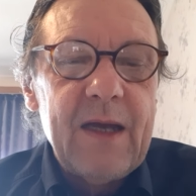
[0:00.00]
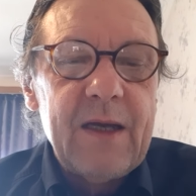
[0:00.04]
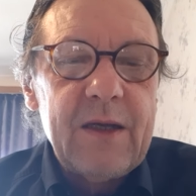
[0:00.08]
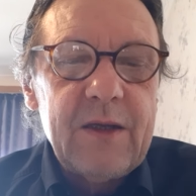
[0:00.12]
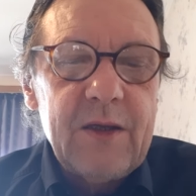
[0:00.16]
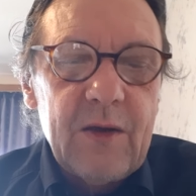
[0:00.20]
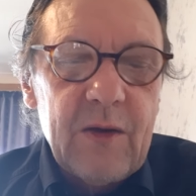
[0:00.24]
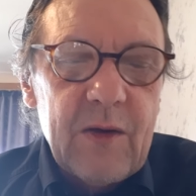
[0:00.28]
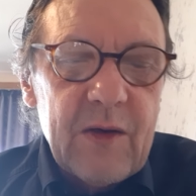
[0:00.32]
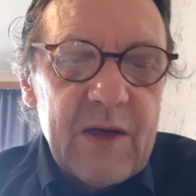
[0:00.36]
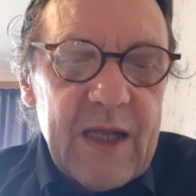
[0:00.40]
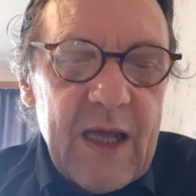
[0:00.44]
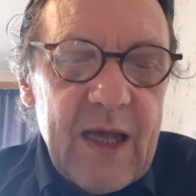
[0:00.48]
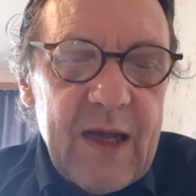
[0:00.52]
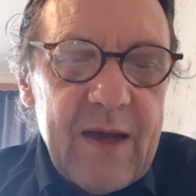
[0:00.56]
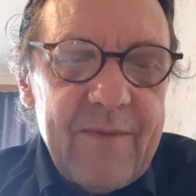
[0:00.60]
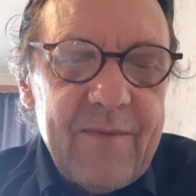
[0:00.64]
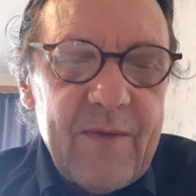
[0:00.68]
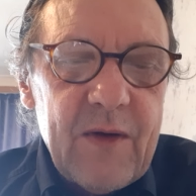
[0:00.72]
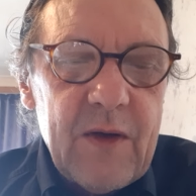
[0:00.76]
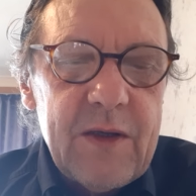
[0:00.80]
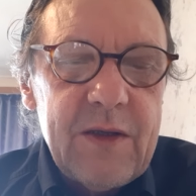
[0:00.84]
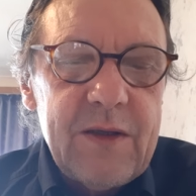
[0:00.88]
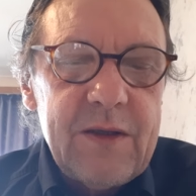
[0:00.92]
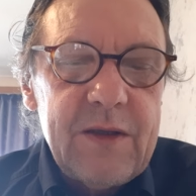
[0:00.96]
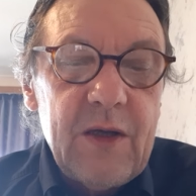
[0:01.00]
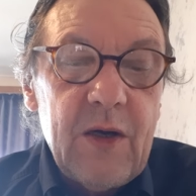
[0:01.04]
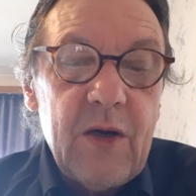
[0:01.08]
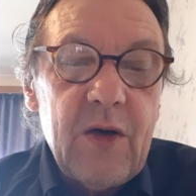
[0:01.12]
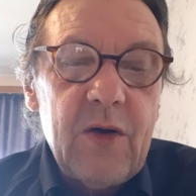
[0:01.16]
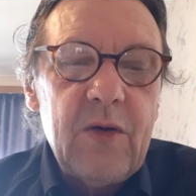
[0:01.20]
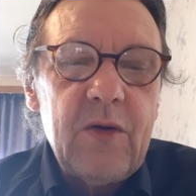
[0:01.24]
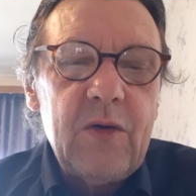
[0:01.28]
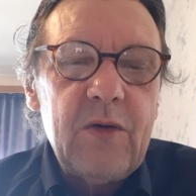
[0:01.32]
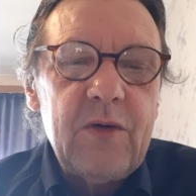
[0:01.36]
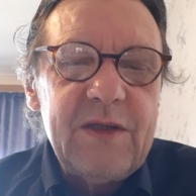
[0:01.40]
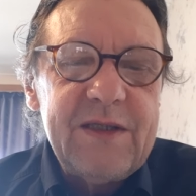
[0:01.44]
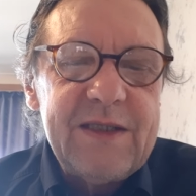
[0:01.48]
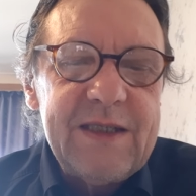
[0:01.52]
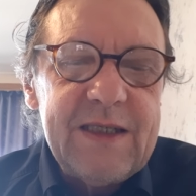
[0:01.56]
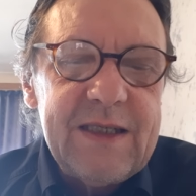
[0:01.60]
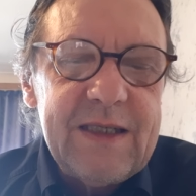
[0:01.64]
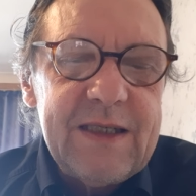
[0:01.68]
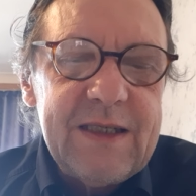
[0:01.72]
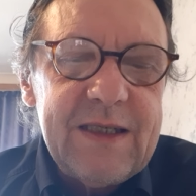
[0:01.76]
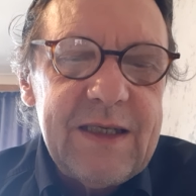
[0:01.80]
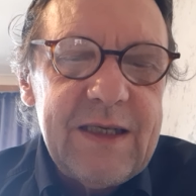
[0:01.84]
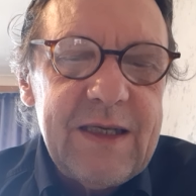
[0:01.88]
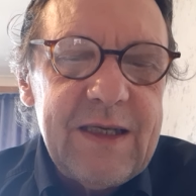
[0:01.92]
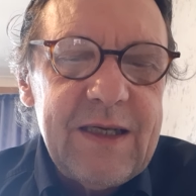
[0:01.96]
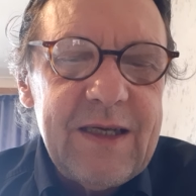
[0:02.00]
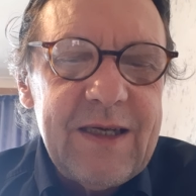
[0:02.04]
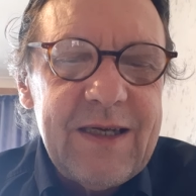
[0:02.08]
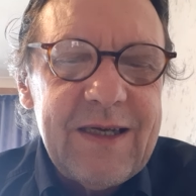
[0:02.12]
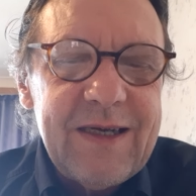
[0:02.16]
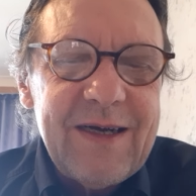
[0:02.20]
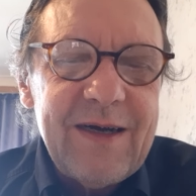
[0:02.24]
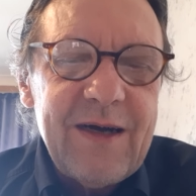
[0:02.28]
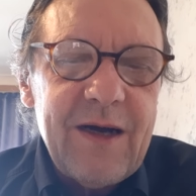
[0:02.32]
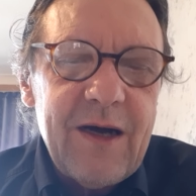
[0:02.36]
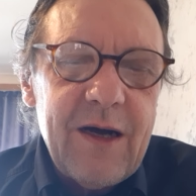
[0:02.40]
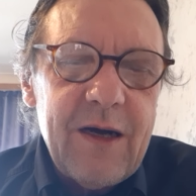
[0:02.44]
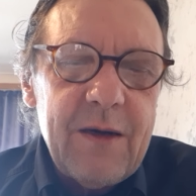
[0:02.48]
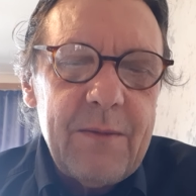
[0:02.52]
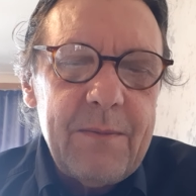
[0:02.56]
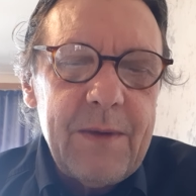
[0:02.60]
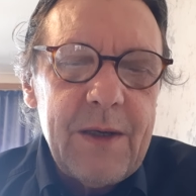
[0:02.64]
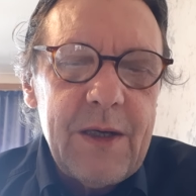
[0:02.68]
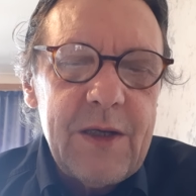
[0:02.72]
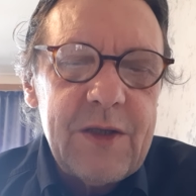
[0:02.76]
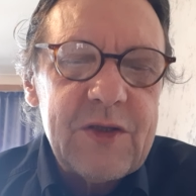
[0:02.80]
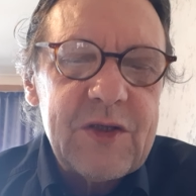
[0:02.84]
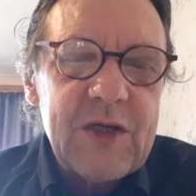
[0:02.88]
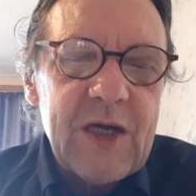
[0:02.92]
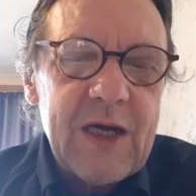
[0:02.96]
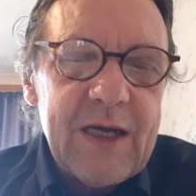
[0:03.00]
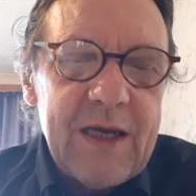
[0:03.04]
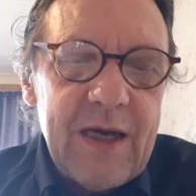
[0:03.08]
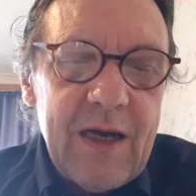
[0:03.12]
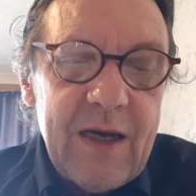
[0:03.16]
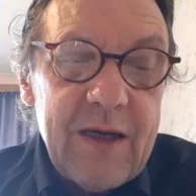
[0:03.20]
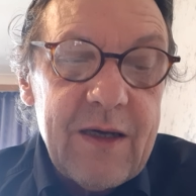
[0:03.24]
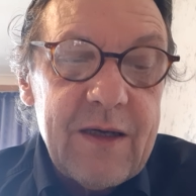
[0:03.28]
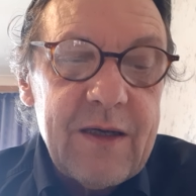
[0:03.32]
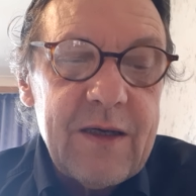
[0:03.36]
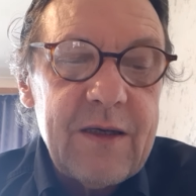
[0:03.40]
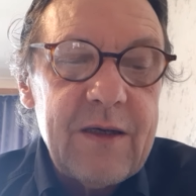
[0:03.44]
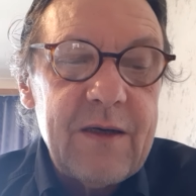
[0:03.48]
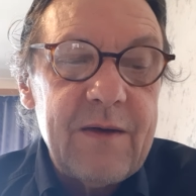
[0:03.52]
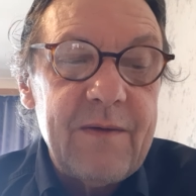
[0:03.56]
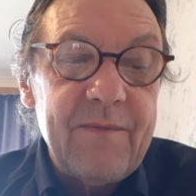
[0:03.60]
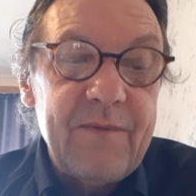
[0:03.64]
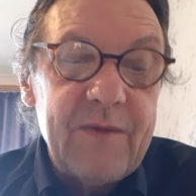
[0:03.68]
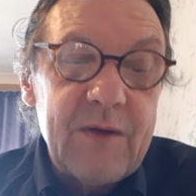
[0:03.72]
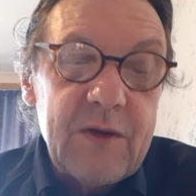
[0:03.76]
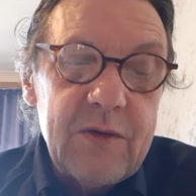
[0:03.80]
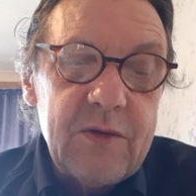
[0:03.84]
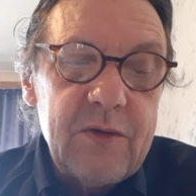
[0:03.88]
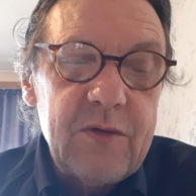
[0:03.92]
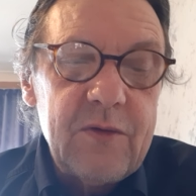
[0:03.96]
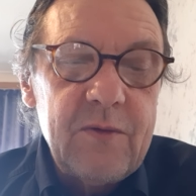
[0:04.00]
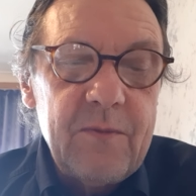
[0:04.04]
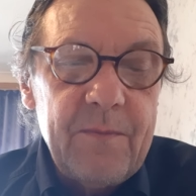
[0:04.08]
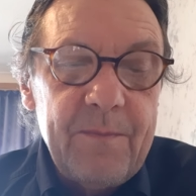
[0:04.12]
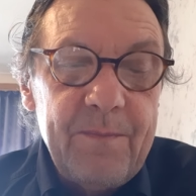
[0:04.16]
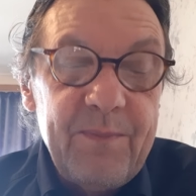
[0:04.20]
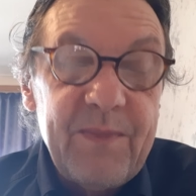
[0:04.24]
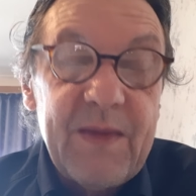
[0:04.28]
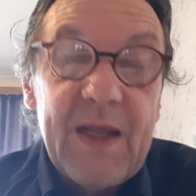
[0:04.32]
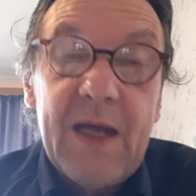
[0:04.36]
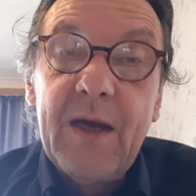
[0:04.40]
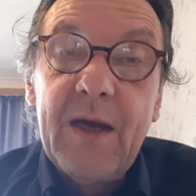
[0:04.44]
You'll never know, dear, how much I love you.